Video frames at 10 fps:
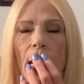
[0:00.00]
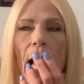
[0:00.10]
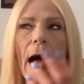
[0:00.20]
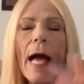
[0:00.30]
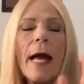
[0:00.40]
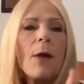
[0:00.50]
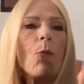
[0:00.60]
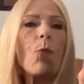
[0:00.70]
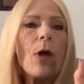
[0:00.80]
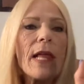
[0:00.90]

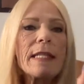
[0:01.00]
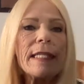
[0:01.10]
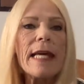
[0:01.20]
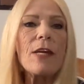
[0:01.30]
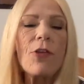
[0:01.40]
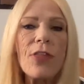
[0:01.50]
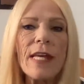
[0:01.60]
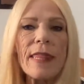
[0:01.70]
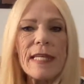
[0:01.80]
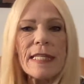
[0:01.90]
Let's say you
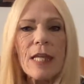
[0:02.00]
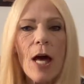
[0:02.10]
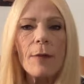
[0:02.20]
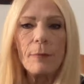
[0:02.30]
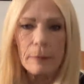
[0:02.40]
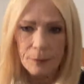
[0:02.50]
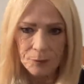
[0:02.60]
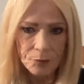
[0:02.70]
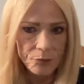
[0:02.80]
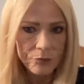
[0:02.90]
think this thought.
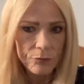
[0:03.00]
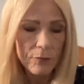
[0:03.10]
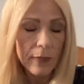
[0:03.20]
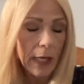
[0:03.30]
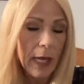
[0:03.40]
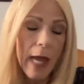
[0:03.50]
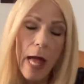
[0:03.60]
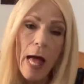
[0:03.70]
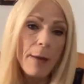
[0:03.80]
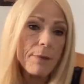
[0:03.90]

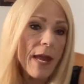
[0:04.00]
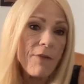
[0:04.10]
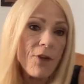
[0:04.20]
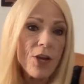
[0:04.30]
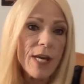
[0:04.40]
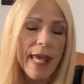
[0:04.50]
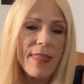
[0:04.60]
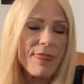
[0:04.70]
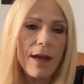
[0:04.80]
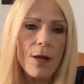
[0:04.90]
I'm never going to
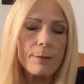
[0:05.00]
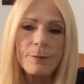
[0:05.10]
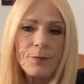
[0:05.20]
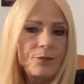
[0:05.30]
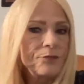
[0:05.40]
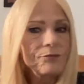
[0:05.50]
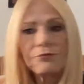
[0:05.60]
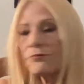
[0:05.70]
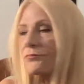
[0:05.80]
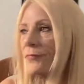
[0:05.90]
get there.
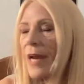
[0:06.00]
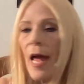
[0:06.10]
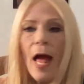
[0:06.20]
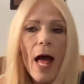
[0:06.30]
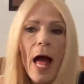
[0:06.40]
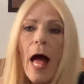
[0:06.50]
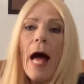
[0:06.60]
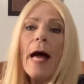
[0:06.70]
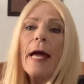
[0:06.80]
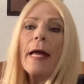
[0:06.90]

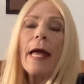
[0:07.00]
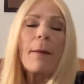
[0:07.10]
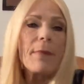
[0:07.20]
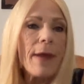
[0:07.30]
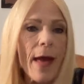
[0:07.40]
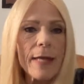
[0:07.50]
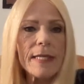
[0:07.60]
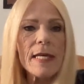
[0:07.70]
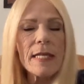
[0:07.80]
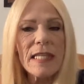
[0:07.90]
I am
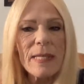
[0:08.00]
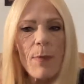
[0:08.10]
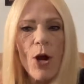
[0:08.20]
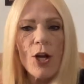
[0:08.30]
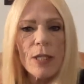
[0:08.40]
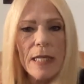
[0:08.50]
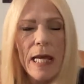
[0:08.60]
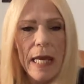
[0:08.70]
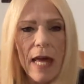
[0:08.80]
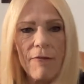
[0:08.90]
not smart
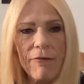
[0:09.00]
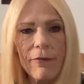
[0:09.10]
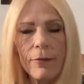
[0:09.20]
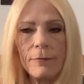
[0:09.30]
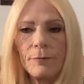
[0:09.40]
enough.